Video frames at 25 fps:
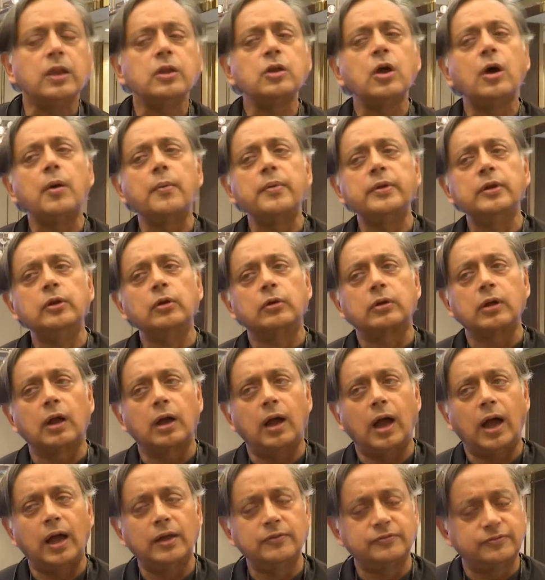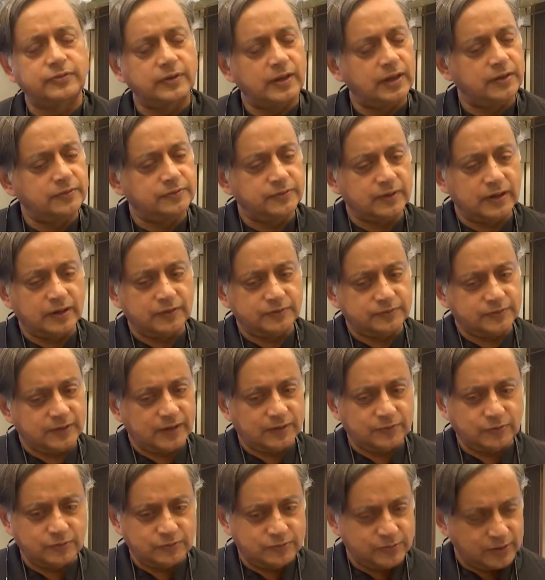No, I mean, look, I've, I've, I've,
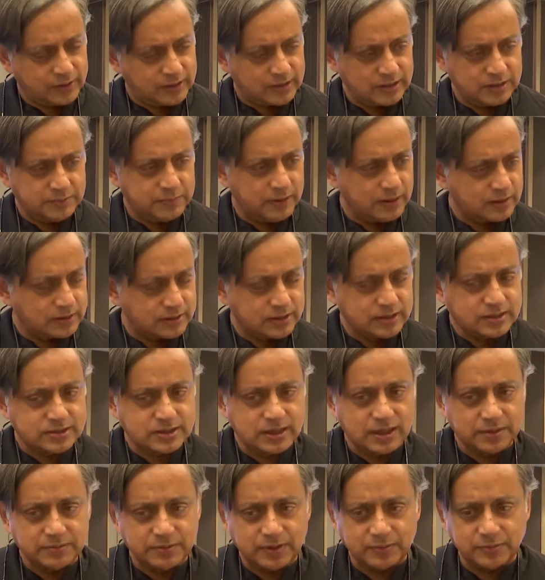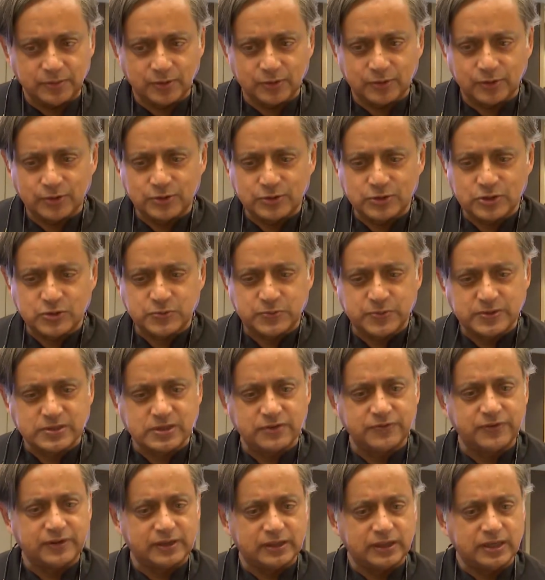I've written about this. I'm not going to
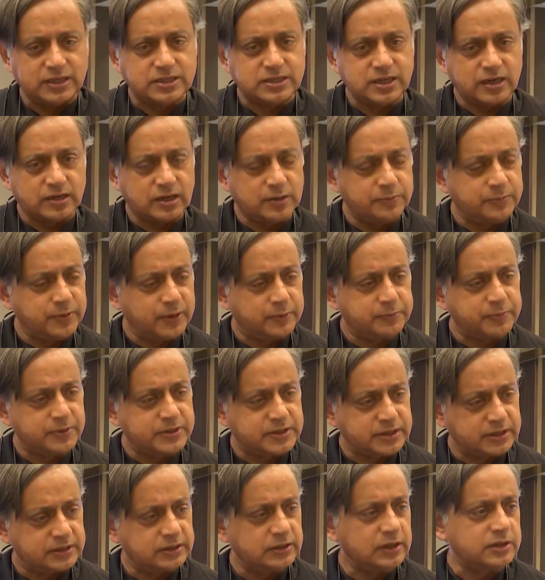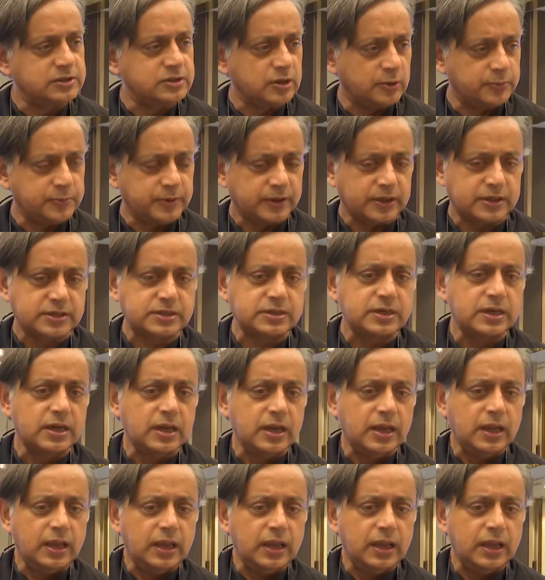specifically cherry pick particular topics.